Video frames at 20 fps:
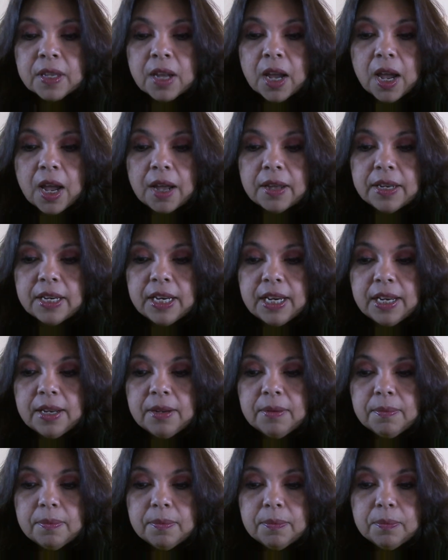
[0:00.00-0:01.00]
Uh,
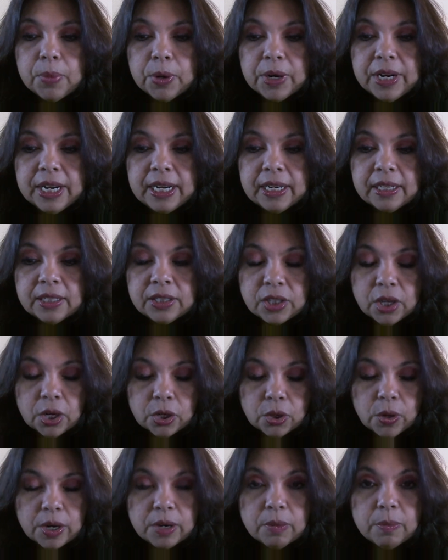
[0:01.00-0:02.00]
it brings
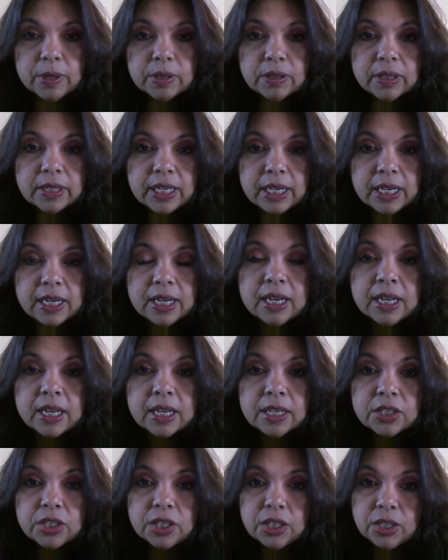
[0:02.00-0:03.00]
credibility
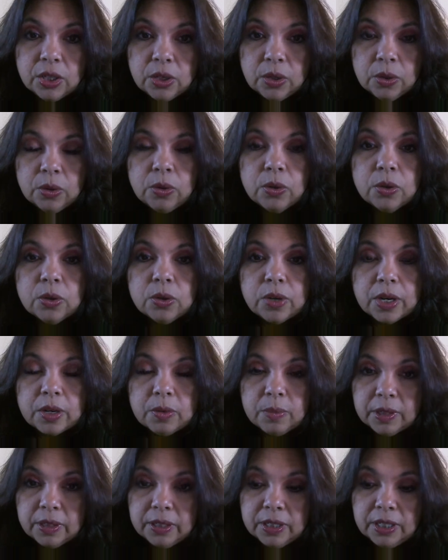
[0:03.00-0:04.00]
to you,
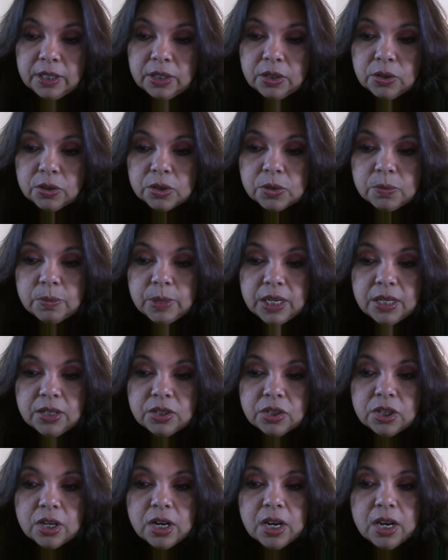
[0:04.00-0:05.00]
credibility to your
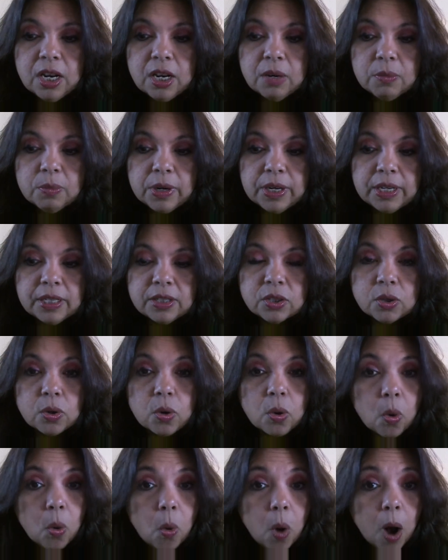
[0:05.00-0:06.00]
speech. It brings
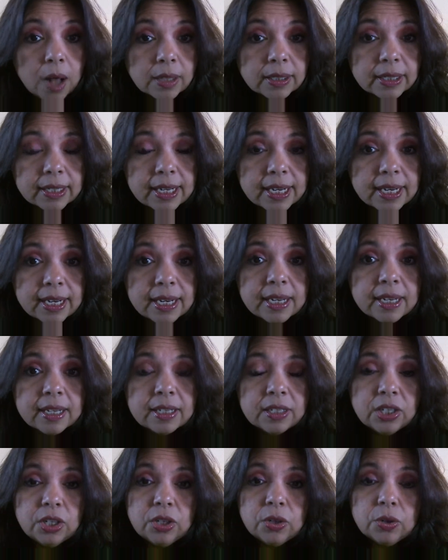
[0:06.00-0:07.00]
quality
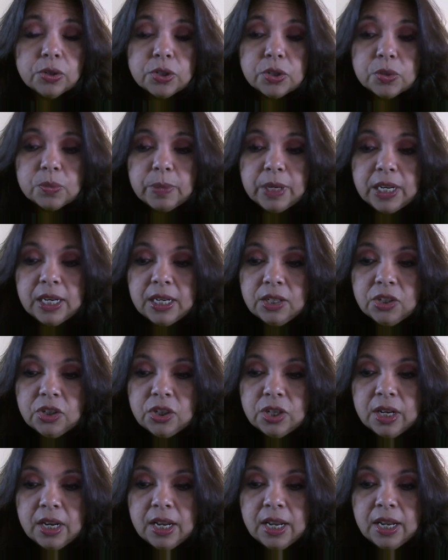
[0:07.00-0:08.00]
to your
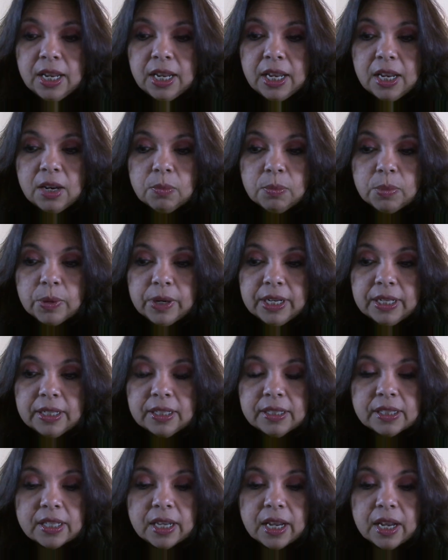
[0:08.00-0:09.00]
speech. It
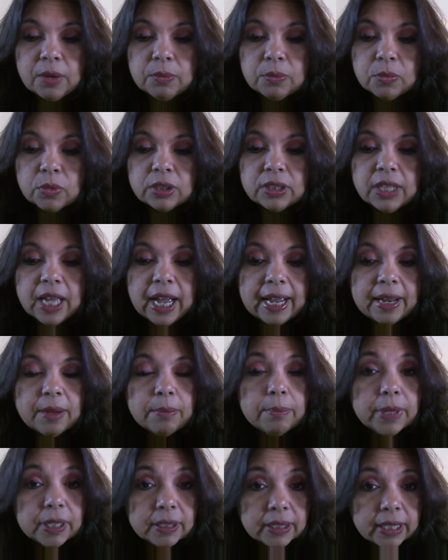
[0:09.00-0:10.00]
brings um,
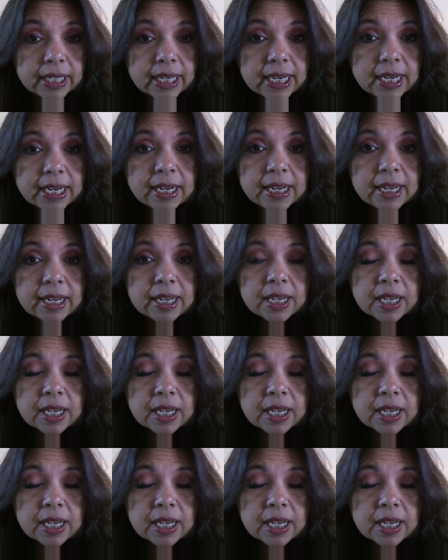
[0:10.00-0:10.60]
reliability.